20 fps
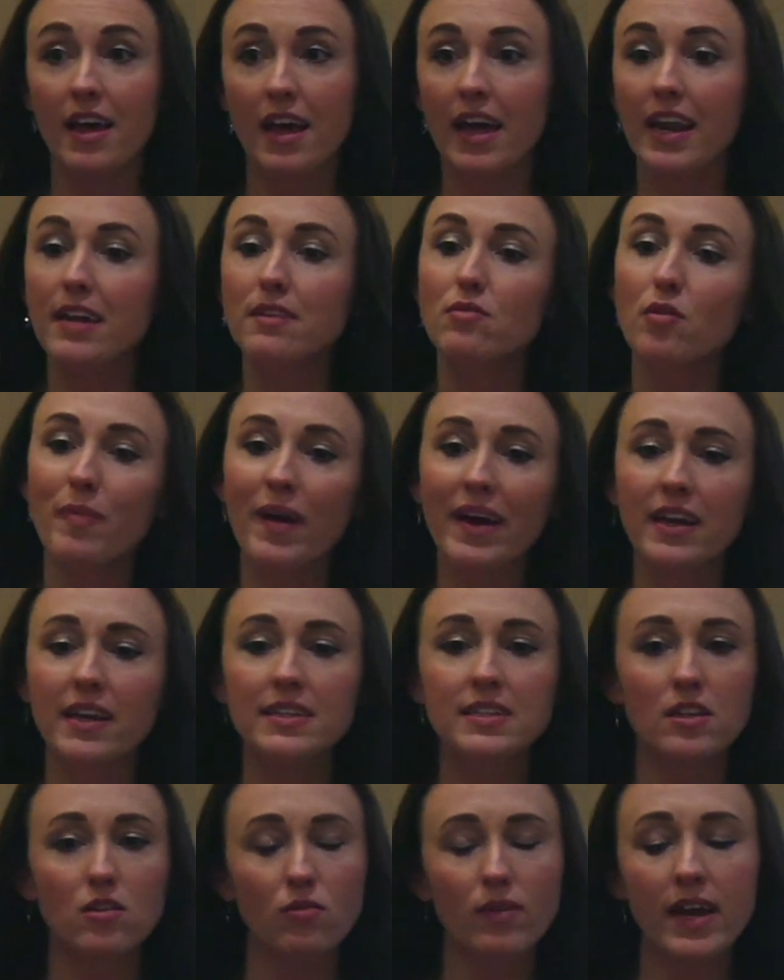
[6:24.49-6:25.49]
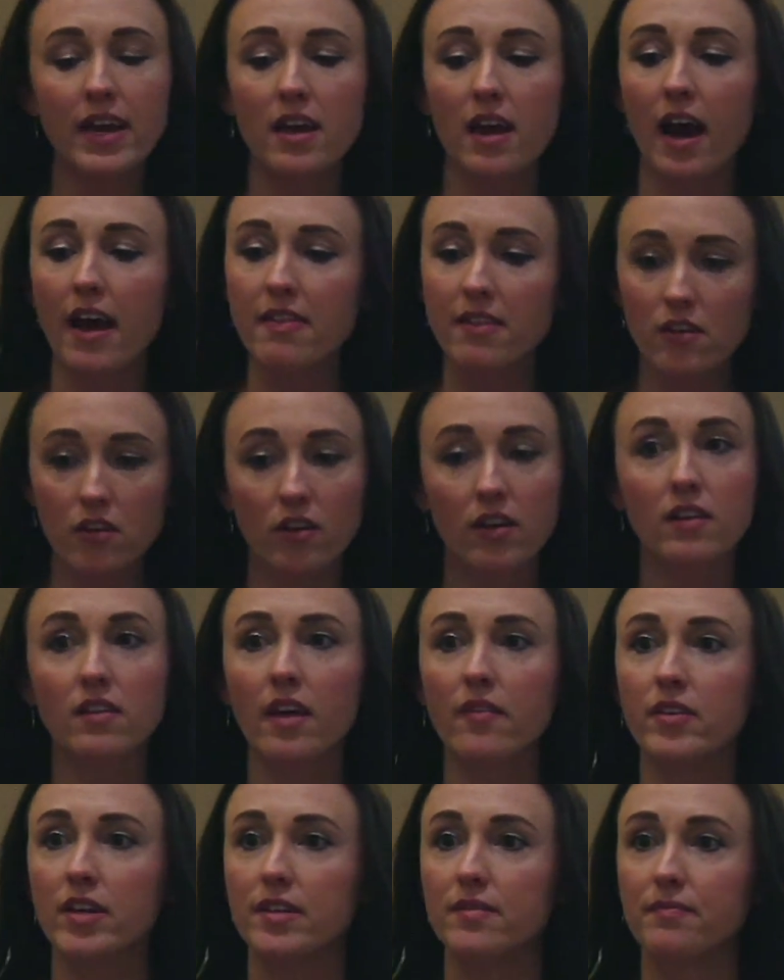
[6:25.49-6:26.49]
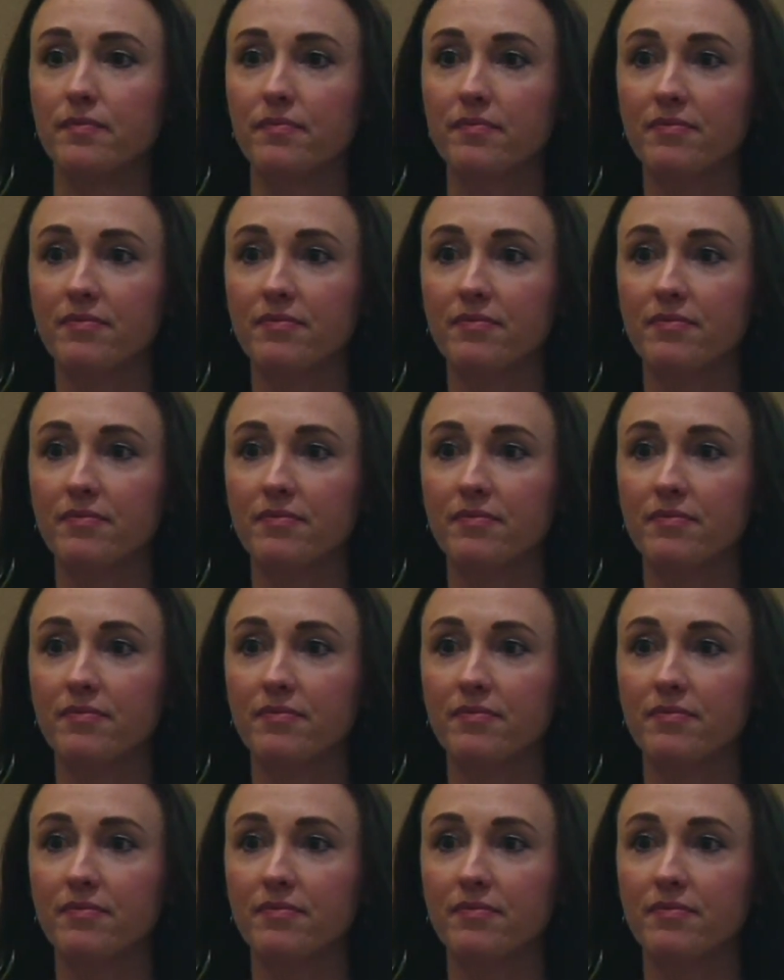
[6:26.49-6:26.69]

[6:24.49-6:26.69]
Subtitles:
And I wrote back and I said, great, I think you're going to love it.